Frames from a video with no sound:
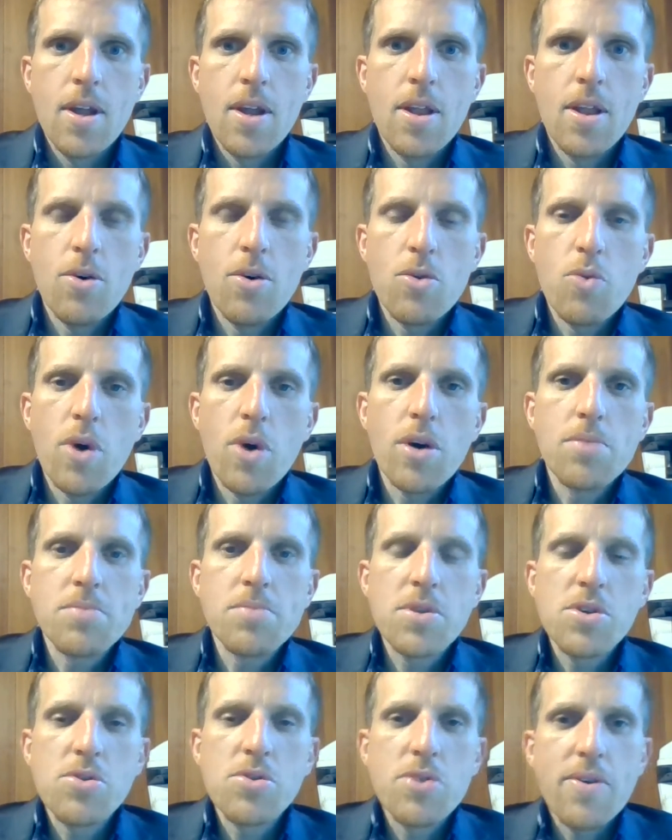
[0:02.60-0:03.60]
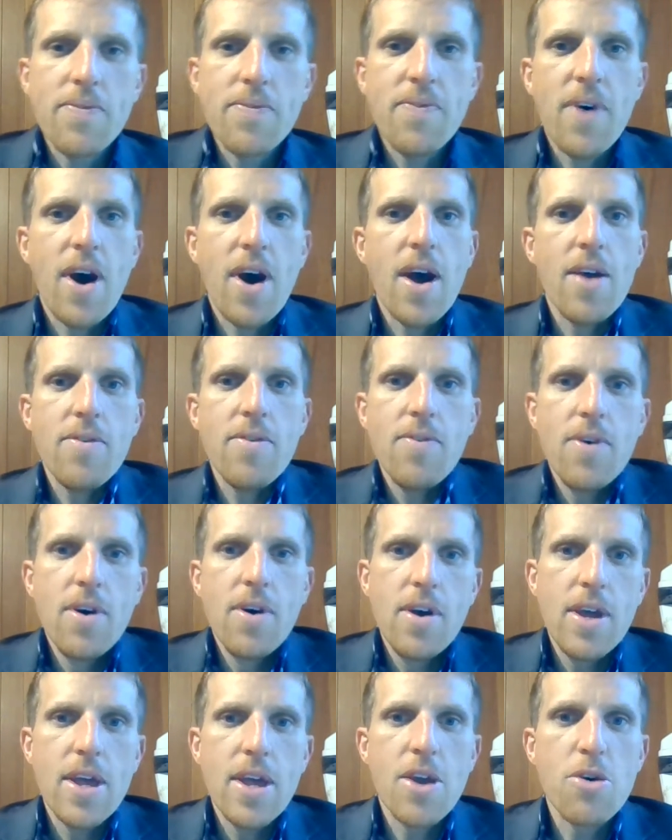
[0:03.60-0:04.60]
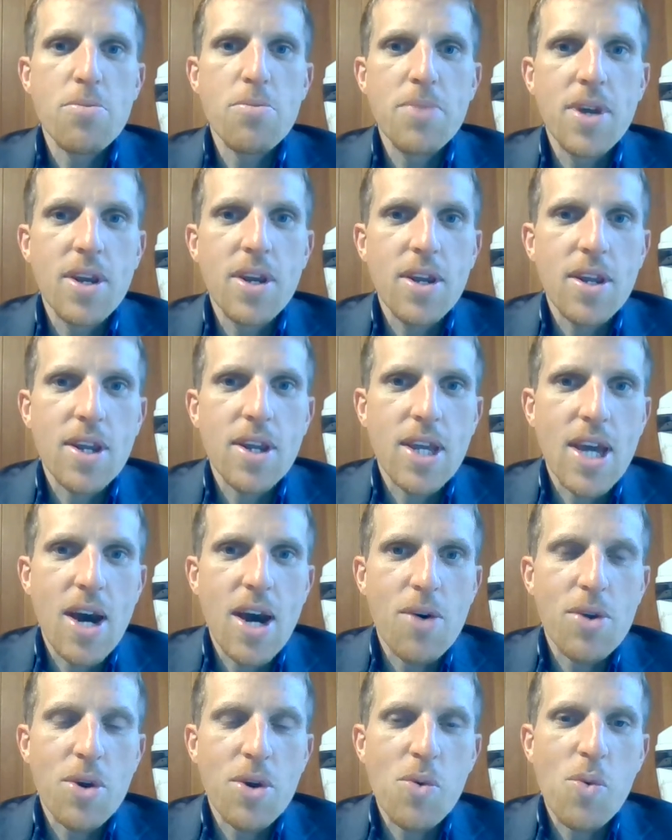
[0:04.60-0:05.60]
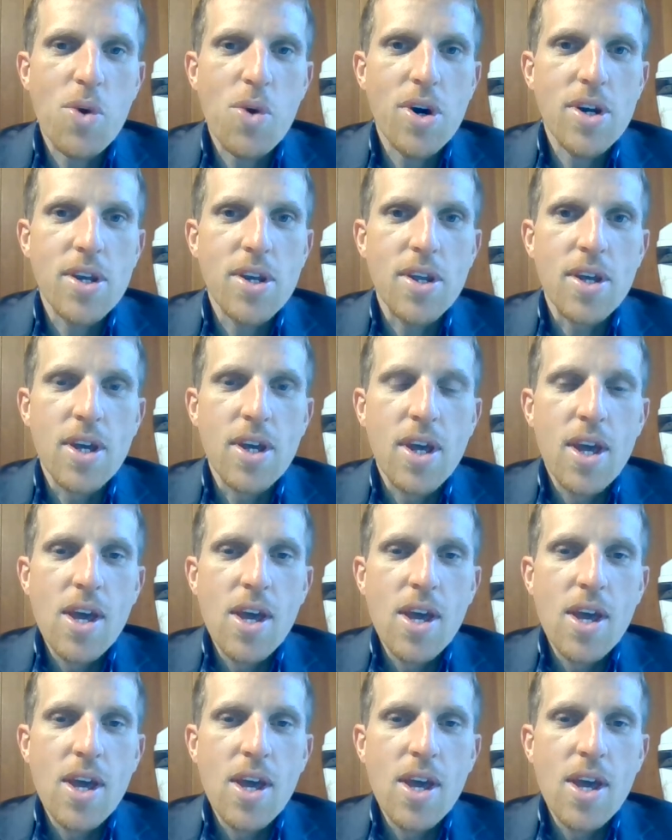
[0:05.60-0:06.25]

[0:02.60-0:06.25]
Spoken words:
Hello and welcome to Unit 5, Intermediate Accounting 1.